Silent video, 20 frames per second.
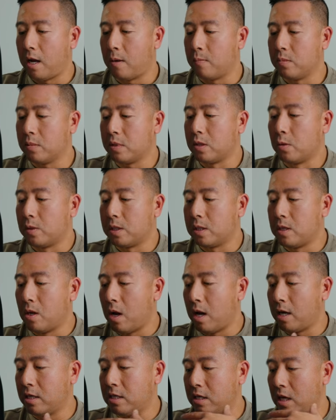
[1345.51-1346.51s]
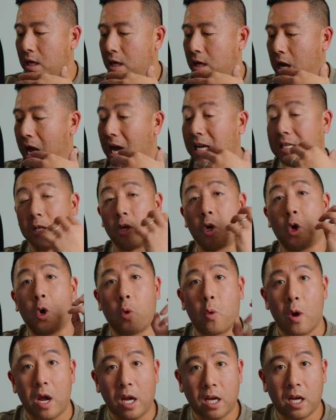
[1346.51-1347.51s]
So it's not as
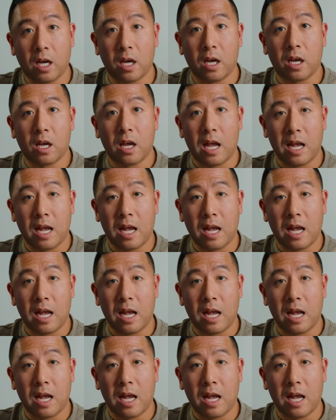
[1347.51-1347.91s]
quick